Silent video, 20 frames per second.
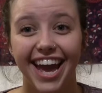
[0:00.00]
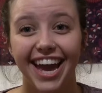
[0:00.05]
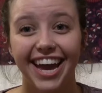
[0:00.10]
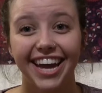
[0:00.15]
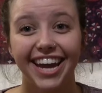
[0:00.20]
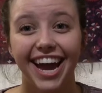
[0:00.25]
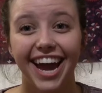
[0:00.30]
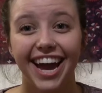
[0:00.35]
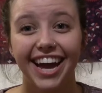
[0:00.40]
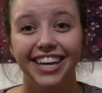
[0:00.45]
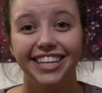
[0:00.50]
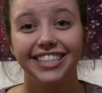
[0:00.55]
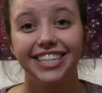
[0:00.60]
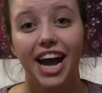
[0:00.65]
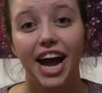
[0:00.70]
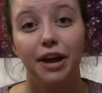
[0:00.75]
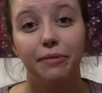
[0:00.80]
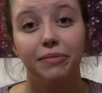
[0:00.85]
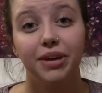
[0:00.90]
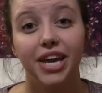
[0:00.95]
Hey guys,
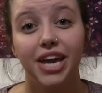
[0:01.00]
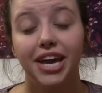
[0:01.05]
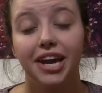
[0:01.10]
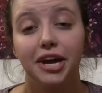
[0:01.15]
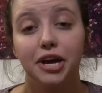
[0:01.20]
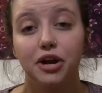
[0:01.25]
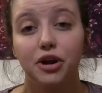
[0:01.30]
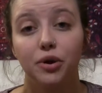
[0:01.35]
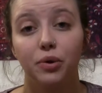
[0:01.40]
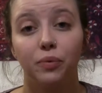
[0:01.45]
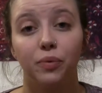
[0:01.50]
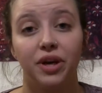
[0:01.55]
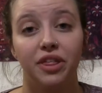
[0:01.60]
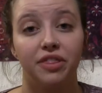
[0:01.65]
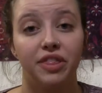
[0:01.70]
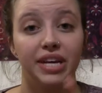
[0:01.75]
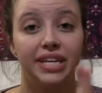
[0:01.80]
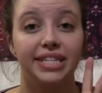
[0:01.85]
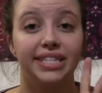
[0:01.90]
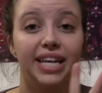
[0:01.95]
I'm here
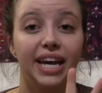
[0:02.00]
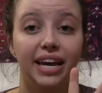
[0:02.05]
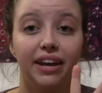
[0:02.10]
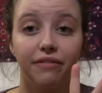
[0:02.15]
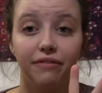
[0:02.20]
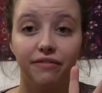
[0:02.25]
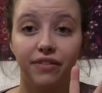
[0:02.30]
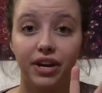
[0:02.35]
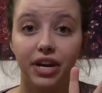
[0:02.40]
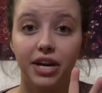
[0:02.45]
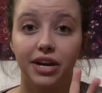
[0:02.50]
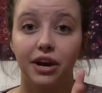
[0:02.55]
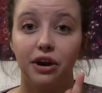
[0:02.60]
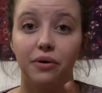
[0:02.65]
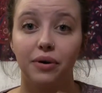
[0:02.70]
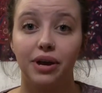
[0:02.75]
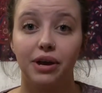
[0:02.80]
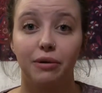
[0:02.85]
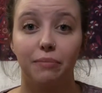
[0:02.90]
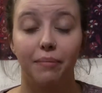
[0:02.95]
with the second
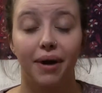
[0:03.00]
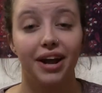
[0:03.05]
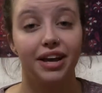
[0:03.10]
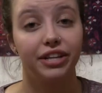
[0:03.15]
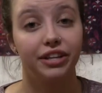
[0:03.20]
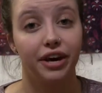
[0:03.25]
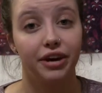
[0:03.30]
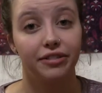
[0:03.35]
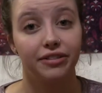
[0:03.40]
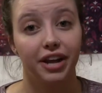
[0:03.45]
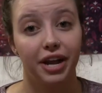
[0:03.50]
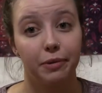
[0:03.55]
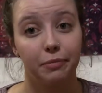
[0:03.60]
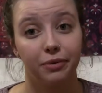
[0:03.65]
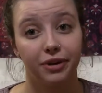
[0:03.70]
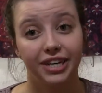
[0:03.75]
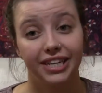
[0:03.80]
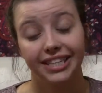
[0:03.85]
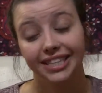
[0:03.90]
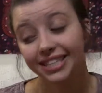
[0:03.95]
video in my cloth
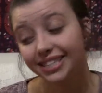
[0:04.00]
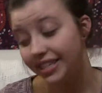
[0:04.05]
diapering